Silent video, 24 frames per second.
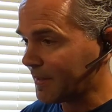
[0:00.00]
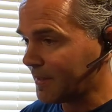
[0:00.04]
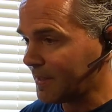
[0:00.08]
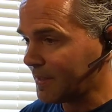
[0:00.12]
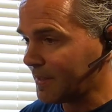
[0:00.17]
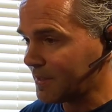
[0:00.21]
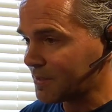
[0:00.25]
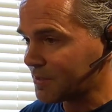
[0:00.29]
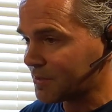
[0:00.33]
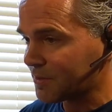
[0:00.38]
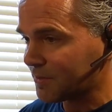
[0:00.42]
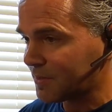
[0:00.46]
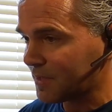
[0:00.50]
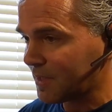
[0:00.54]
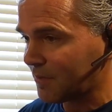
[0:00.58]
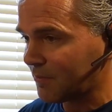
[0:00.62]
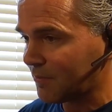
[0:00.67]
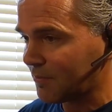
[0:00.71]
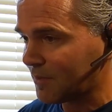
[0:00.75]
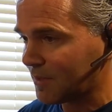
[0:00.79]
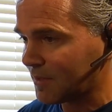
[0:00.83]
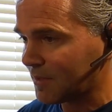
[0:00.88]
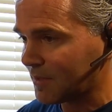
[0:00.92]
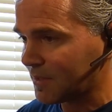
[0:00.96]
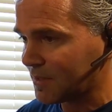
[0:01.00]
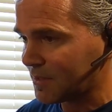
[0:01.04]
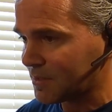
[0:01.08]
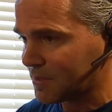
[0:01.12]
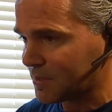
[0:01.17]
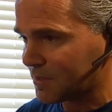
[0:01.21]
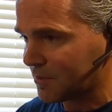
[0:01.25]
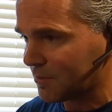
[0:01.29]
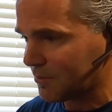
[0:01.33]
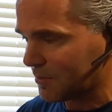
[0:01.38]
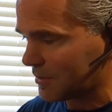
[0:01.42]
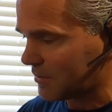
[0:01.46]
So that one is
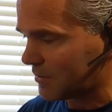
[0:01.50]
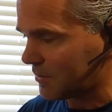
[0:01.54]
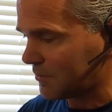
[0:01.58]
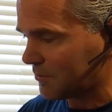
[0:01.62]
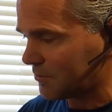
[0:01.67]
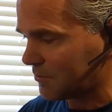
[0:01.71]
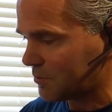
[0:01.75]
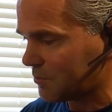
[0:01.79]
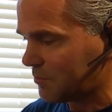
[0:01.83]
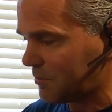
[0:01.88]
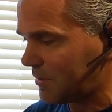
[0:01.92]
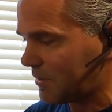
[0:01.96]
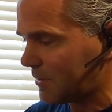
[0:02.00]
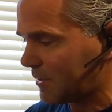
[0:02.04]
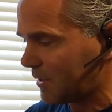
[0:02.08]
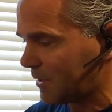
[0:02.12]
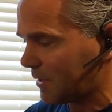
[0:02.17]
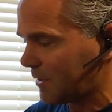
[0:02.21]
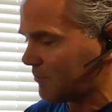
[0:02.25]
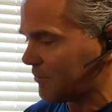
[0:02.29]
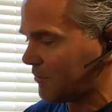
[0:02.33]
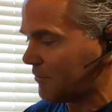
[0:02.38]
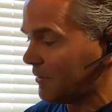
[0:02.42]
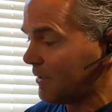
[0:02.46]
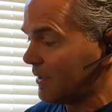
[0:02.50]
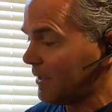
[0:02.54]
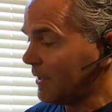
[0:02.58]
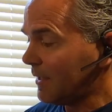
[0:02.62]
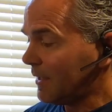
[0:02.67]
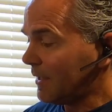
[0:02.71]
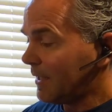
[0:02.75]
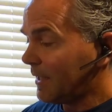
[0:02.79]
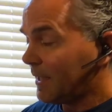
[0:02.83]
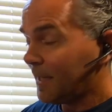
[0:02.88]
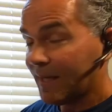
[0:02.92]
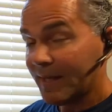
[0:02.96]
with the USB cable.
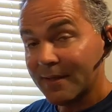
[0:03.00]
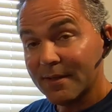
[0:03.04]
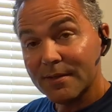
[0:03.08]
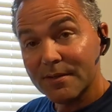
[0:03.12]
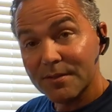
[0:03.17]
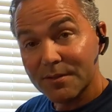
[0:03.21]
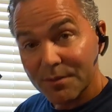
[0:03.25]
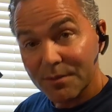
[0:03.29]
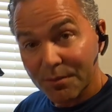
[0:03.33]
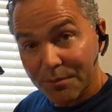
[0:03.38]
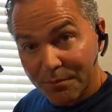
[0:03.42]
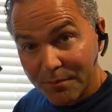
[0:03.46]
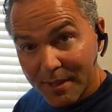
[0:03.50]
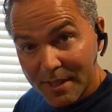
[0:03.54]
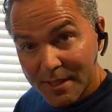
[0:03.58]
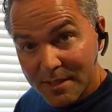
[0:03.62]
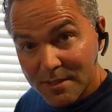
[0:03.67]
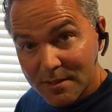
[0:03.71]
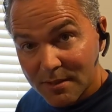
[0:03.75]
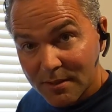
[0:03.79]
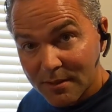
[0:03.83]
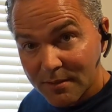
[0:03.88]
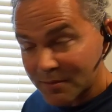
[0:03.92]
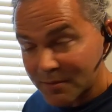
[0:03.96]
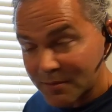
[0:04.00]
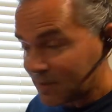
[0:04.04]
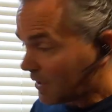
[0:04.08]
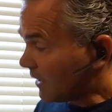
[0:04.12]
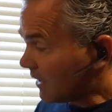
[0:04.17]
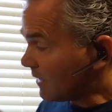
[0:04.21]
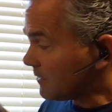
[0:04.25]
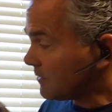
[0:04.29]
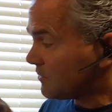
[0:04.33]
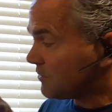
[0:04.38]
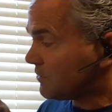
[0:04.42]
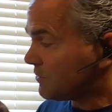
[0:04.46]
And the rest of the
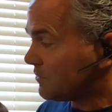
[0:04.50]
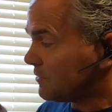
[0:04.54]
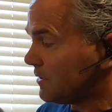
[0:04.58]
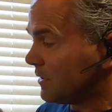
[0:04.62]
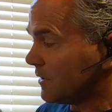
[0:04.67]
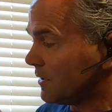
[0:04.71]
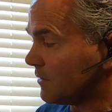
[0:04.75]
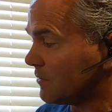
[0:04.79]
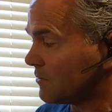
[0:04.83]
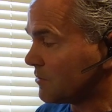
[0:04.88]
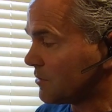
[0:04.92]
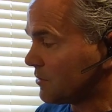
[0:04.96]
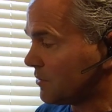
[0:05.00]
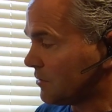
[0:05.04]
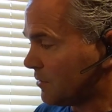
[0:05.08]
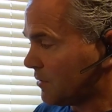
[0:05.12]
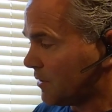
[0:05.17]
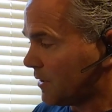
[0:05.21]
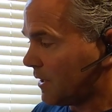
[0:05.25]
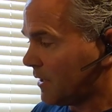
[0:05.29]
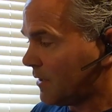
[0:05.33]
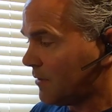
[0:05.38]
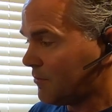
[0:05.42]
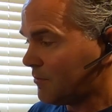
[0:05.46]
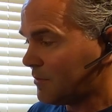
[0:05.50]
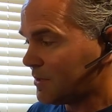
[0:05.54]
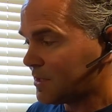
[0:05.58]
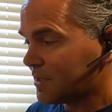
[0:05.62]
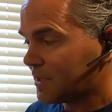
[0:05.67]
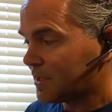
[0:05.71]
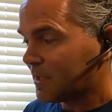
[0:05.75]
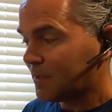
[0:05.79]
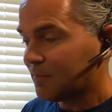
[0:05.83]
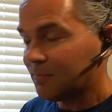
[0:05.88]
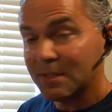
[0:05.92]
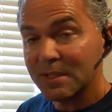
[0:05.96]
other trios, which
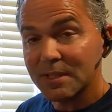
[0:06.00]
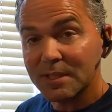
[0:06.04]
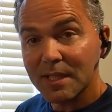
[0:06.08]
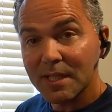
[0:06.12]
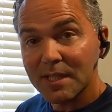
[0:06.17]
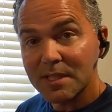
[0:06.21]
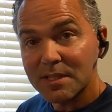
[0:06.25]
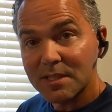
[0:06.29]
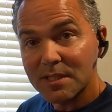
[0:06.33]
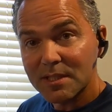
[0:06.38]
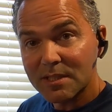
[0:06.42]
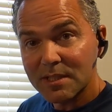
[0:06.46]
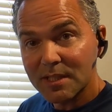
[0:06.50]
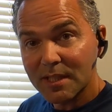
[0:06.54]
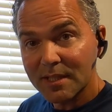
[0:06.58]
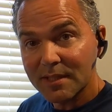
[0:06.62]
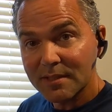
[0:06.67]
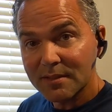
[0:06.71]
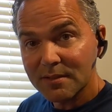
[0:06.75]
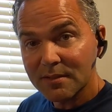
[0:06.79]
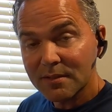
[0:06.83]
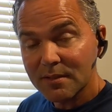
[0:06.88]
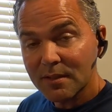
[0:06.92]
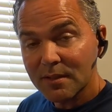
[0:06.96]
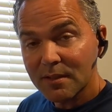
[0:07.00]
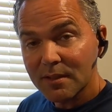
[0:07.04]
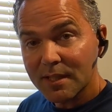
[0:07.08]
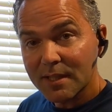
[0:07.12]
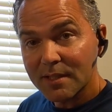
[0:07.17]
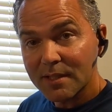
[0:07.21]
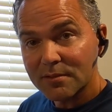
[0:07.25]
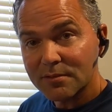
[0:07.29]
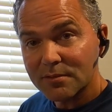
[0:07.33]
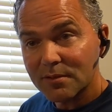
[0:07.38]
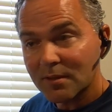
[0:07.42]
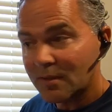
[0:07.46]
can be daisy chained,
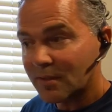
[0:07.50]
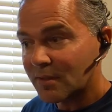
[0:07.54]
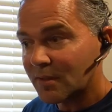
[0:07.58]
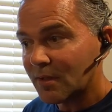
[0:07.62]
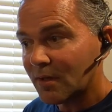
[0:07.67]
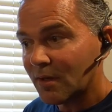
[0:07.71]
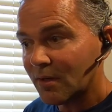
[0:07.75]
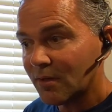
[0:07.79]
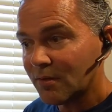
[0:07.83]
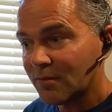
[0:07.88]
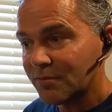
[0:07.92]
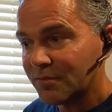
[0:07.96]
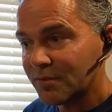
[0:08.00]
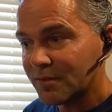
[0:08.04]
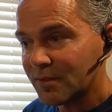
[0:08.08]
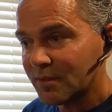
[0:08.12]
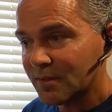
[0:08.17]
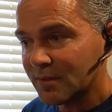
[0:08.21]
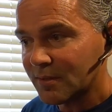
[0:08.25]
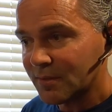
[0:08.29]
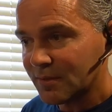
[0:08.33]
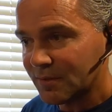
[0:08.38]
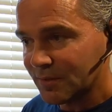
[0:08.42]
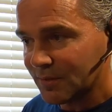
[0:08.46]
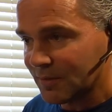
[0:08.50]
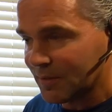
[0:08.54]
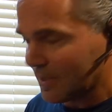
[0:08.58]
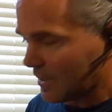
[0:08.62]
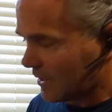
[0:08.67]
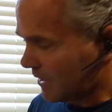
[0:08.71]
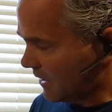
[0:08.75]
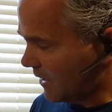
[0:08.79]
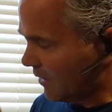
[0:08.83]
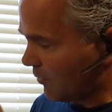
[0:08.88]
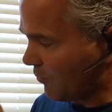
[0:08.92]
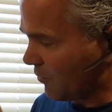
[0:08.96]
can talk over the
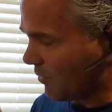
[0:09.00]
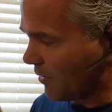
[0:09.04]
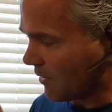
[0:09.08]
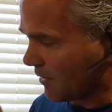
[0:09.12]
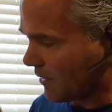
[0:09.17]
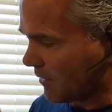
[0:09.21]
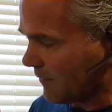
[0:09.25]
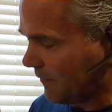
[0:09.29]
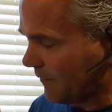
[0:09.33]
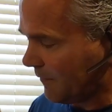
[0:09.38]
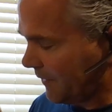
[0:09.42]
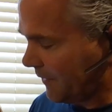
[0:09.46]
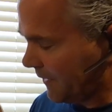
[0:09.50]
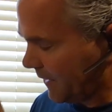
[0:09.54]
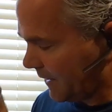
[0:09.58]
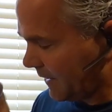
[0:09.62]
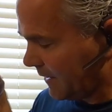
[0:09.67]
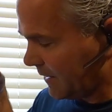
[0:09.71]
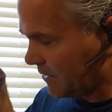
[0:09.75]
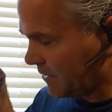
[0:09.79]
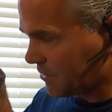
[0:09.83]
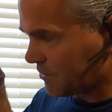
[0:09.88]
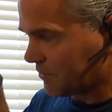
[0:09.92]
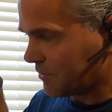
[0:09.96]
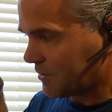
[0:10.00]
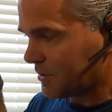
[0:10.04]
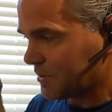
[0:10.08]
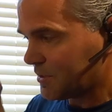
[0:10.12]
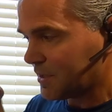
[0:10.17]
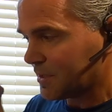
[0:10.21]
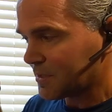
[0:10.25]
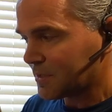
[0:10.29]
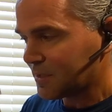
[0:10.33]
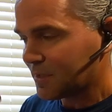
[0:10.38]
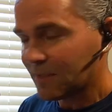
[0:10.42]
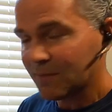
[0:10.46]
network. And so you
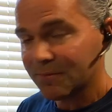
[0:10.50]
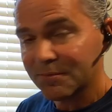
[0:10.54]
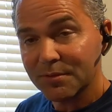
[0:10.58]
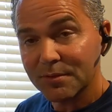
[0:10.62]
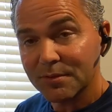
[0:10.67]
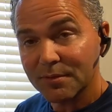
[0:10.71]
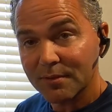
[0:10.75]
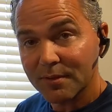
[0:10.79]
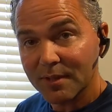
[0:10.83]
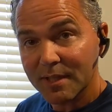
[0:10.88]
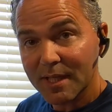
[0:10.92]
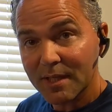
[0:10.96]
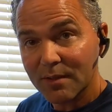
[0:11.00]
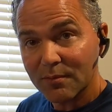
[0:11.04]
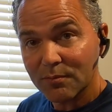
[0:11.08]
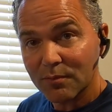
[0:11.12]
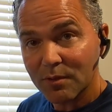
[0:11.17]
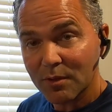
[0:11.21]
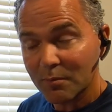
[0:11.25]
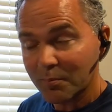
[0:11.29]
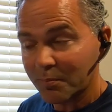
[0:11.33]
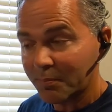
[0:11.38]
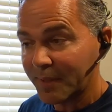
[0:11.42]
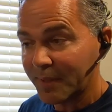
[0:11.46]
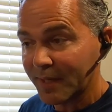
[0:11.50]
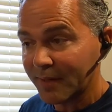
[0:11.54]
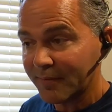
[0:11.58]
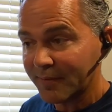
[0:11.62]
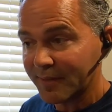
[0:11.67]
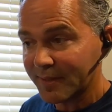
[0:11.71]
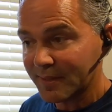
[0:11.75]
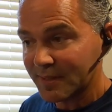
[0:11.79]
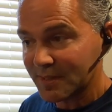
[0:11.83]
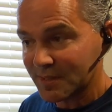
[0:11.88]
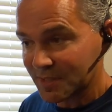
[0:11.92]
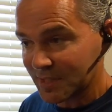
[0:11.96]
just have your network
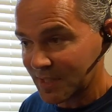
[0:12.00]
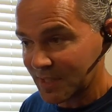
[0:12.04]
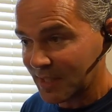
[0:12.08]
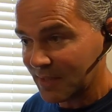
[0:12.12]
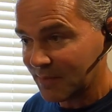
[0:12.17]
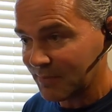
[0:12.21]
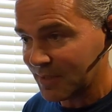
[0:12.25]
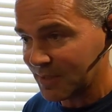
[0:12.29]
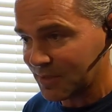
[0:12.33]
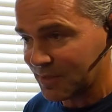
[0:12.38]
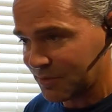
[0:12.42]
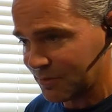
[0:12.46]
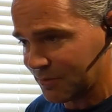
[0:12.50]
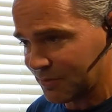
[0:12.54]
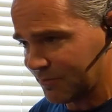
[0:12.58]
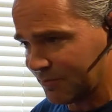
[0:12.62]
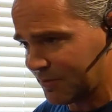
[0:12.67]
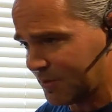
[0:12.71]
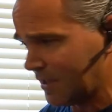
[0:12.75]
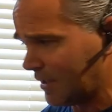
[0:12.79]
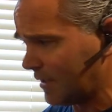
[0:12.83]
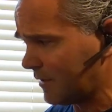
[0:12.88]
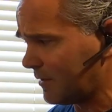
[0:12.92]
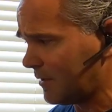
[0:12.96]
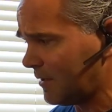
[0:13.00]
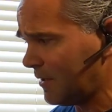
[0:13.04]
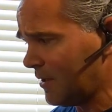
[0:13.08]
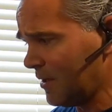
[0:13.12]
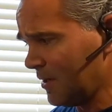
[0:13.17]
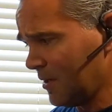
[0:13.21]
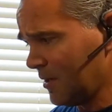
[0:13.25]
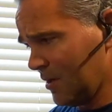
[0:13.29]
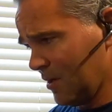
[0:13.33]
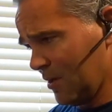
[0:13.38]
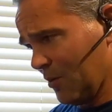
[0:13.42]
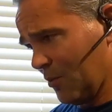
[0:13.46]
pairing the same as you've done
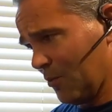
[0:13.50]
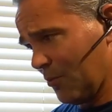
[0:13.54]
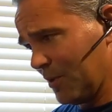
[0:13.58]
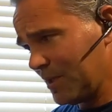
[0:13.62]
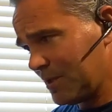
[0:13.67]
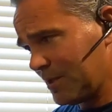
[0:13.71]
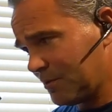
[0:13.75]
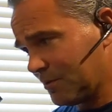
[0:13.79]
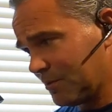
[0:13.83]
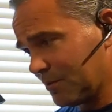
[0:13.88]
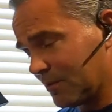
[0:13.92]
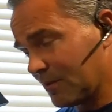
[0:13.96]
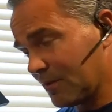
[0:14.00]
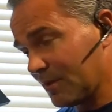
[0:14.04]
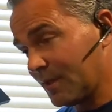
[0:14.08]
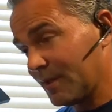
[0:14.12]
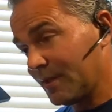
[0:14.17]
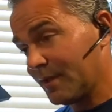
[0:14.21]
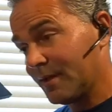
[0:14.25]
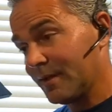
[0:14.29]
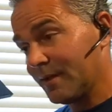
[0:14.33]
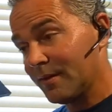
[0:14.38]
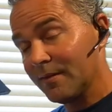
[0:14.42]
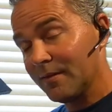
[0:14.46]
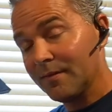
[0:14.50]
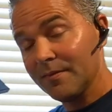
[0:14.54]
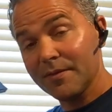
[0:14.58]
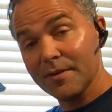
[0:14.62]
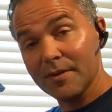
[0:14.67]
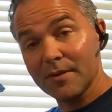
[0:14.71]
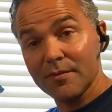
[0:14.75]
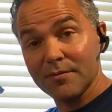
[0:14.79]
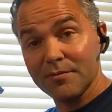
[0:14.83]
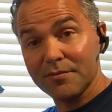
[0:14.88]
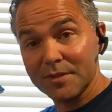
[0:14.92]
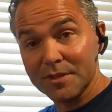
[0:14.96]
with your
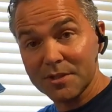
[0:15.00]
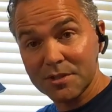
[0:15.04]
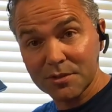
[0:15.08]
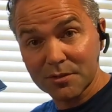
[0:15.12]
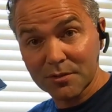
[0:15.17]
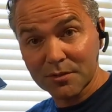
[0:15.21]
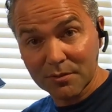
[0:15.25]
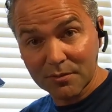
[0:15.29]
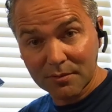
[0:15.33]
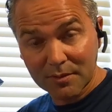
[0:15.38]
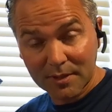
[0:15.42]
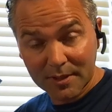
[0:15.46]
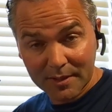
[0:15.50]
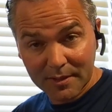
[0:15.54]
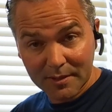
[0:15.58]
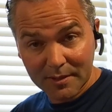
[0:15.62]
Visual